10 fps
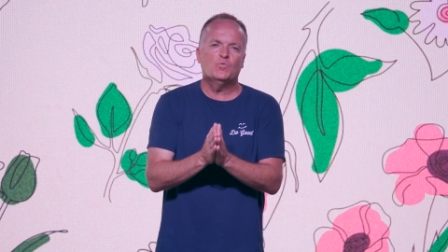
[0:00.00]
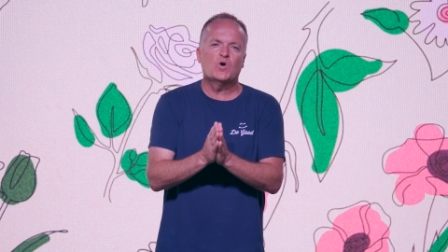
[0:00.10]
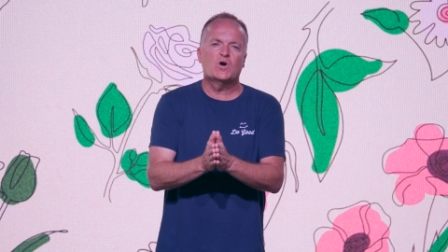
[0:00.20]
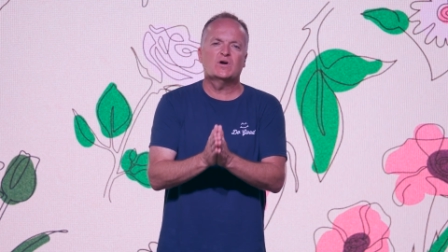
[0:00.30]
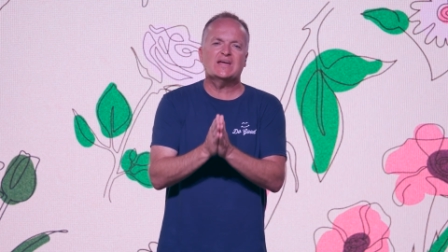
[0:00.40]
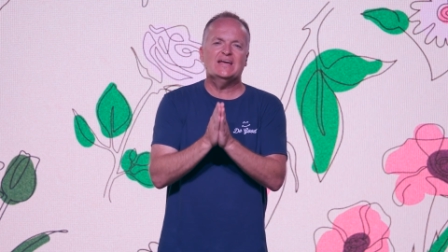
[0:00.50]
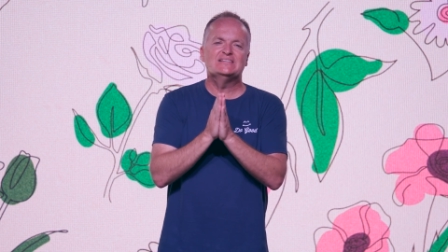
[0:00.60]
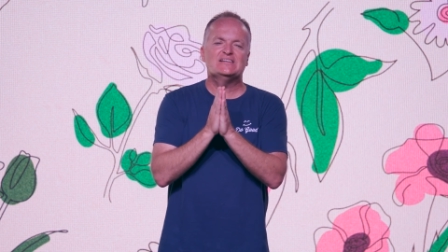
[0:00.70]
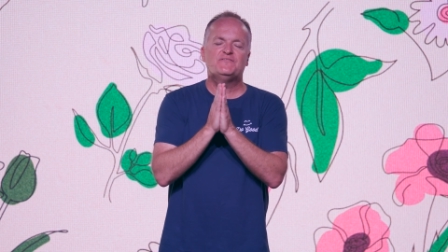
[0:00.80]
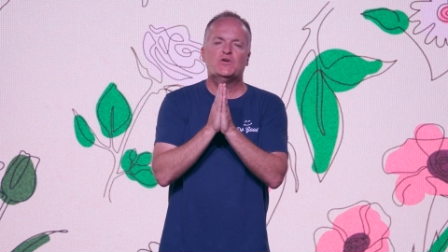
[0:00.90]
Work
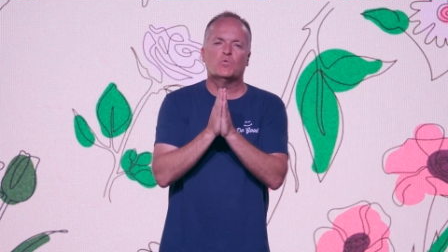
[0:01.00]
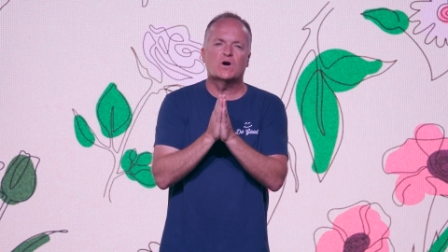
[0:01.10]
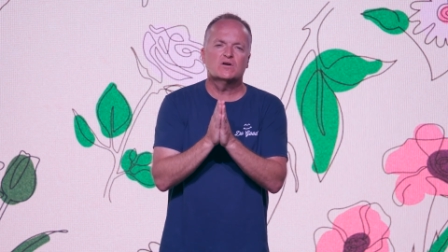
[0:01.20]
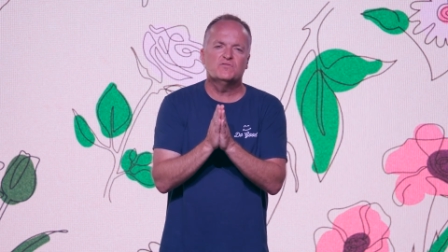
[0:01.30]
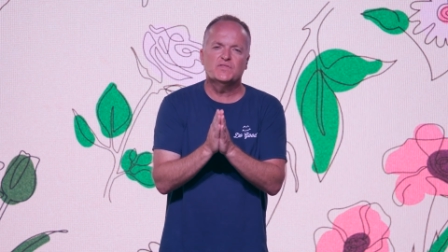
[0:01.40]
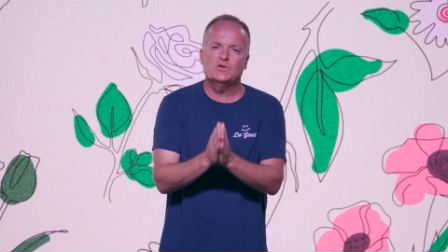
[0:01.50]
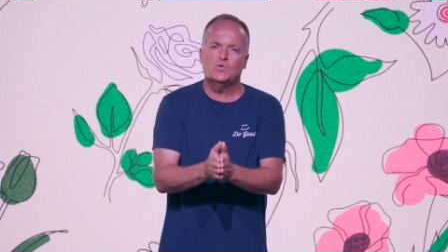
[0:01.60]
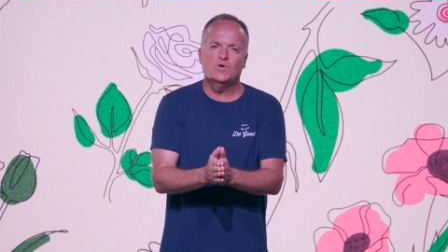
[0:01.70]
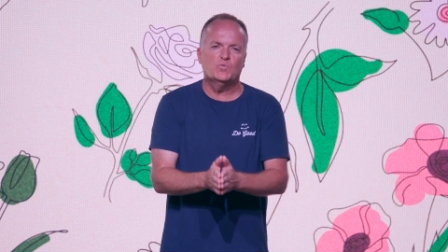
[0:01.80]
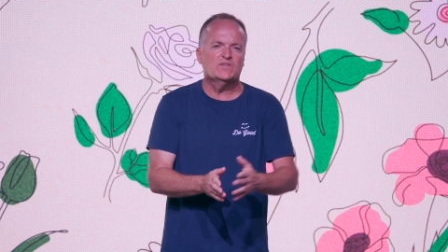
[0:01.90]
as if you're working for the
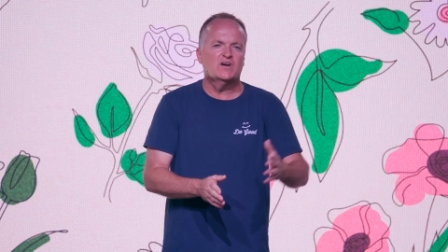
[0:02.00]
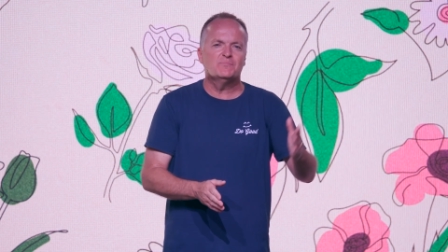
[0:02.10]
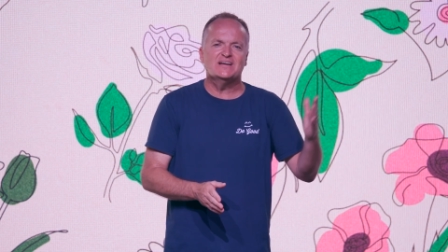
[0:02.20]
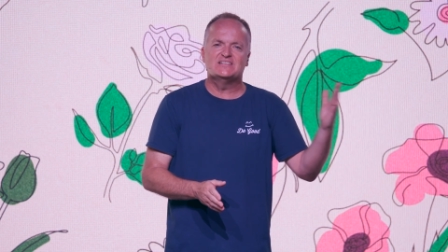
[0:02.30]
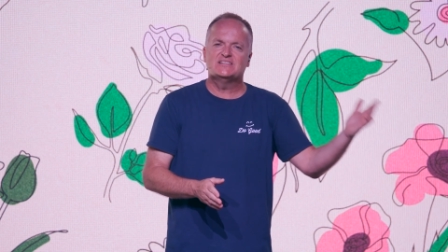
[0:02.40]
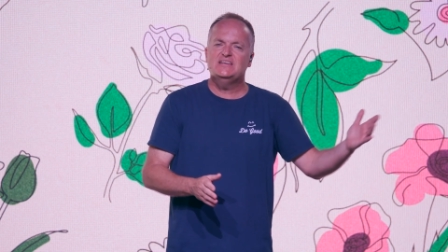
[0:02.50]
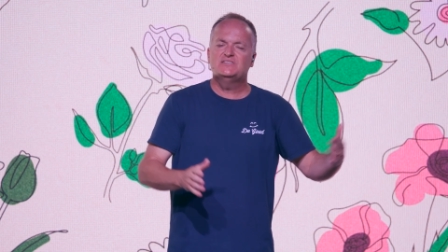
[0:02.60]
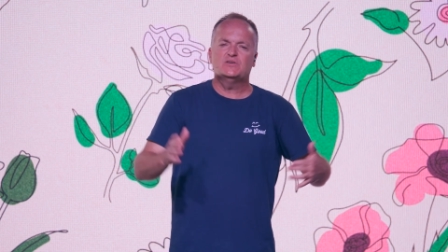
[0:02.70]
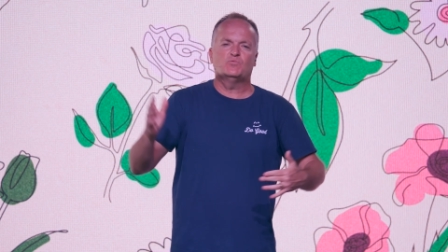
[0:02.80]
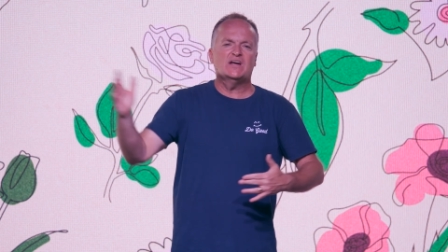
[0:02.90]
Lord. Whether everybody sees
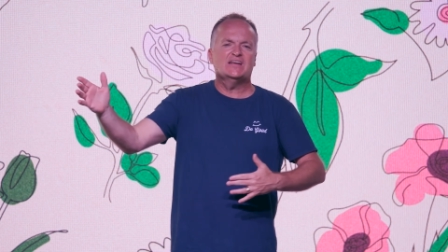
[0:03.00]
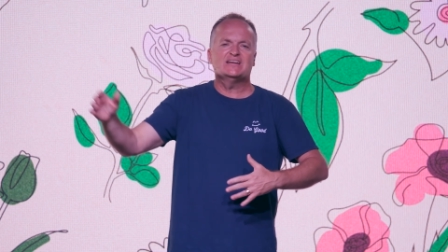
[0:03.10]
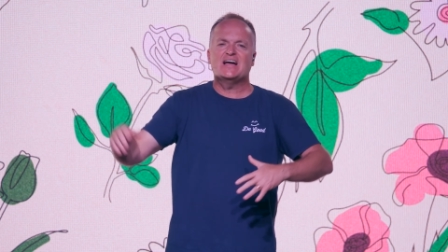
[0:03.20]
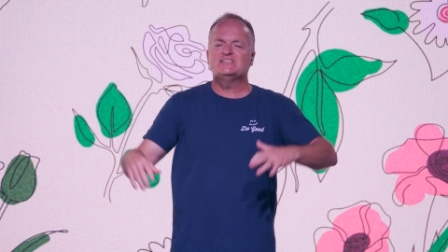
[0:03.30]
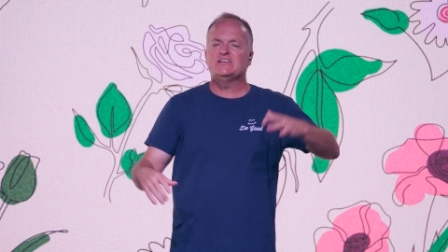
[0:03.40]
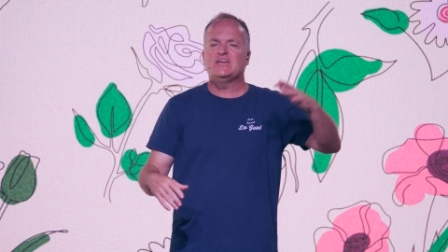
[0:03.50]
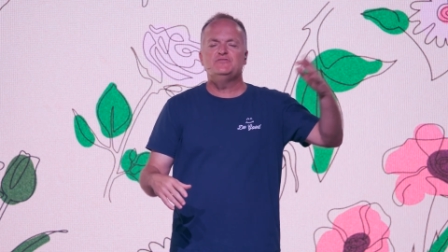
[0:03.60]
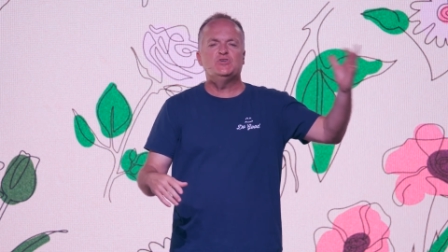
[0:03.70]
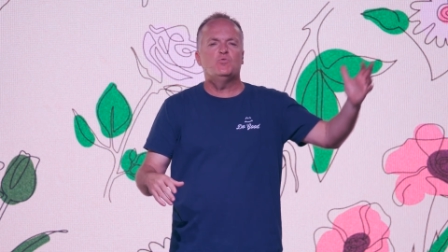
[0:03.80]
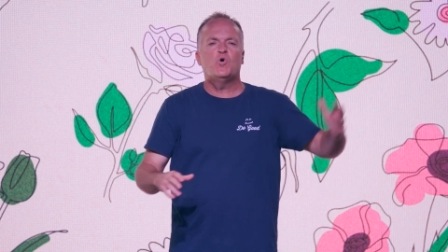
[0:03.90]
it, recognizes it,
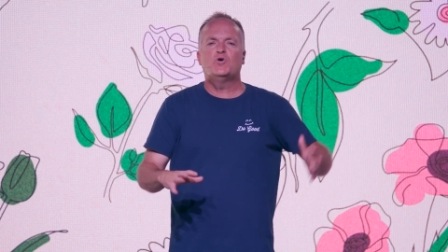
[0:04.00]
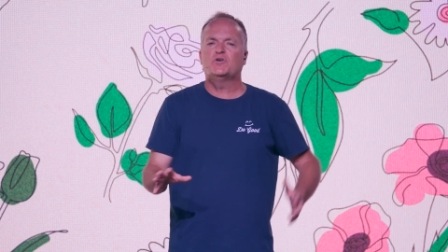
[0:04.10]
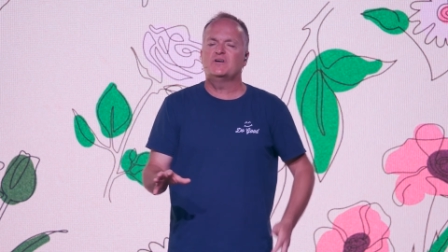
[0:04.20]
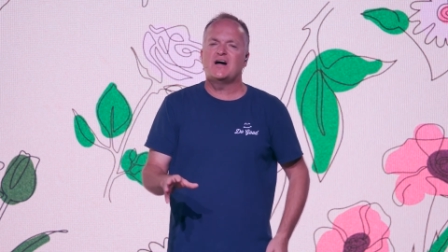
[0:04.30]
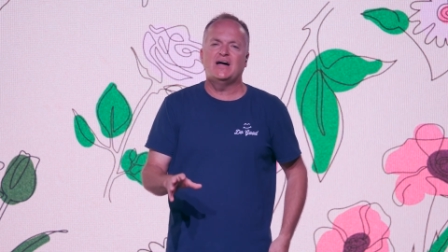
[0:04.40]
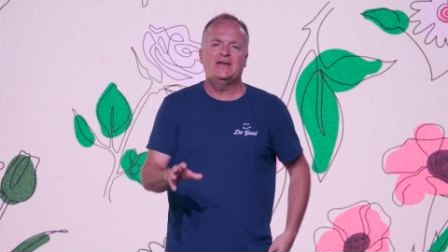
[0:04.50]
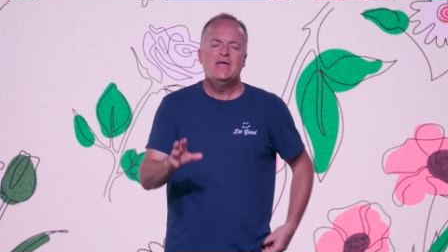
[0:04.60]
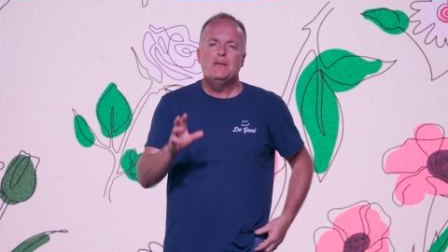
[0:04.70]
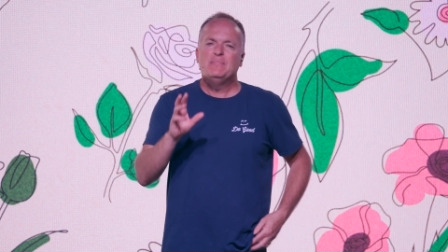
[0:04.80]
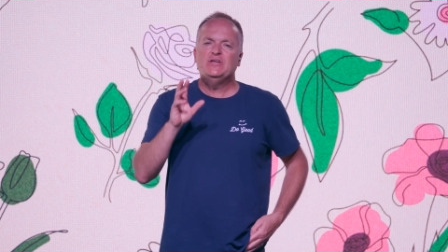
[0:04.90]
gives you a word or not,
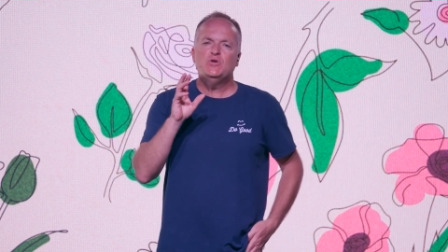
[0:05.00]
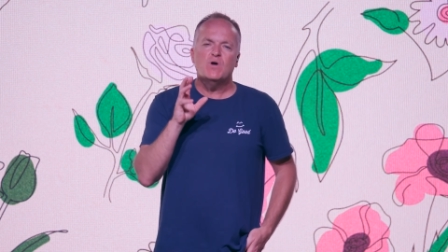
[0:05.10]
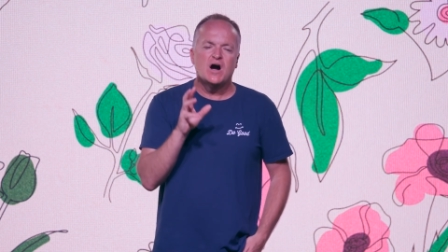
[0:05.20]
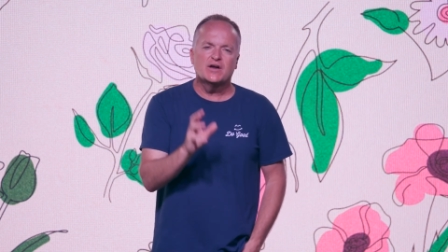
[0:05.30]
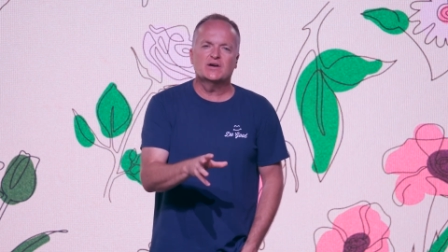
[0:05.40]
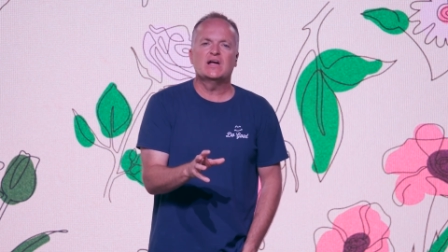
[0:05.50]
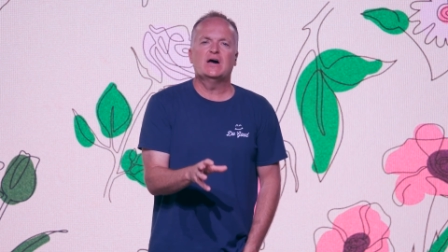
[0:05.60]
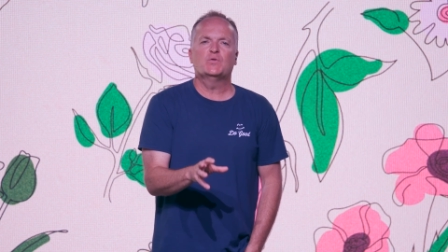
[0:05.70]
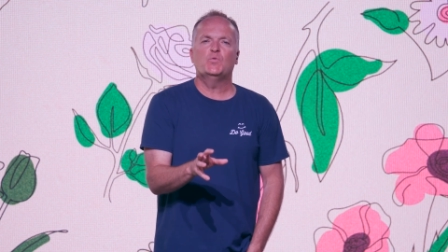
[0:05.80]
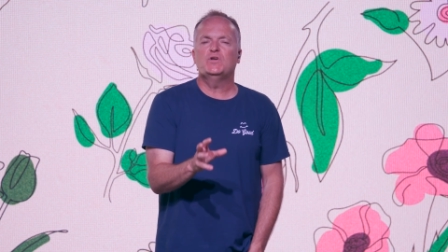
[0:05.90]
man, you honor
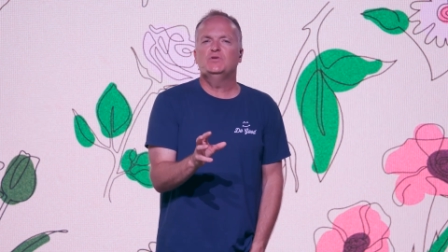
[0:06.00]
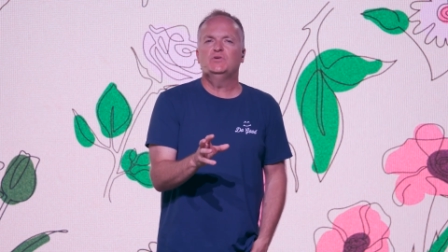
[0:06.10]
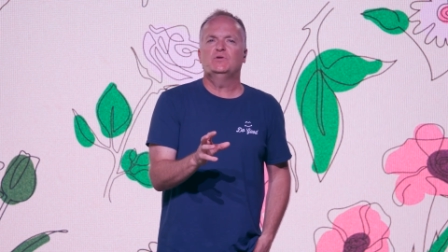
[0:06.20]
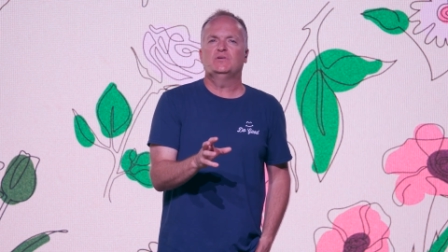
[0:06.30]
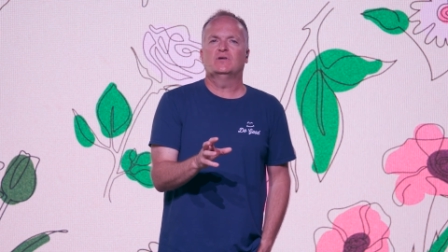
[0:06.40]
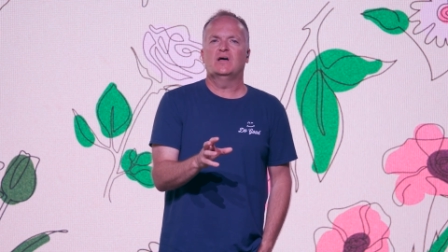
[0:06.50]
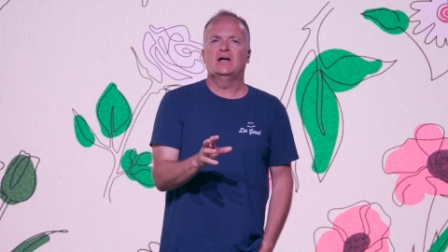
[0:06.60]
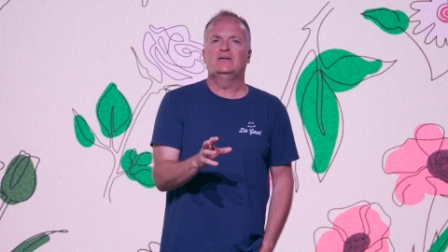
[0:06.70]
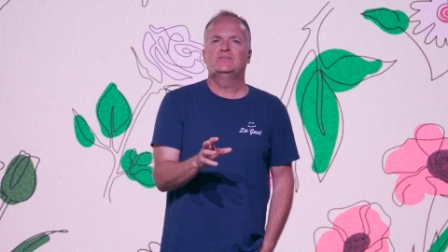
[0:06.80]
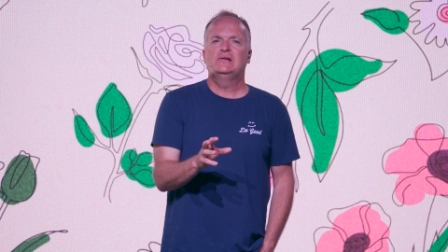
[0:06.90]
God with what you do in your life.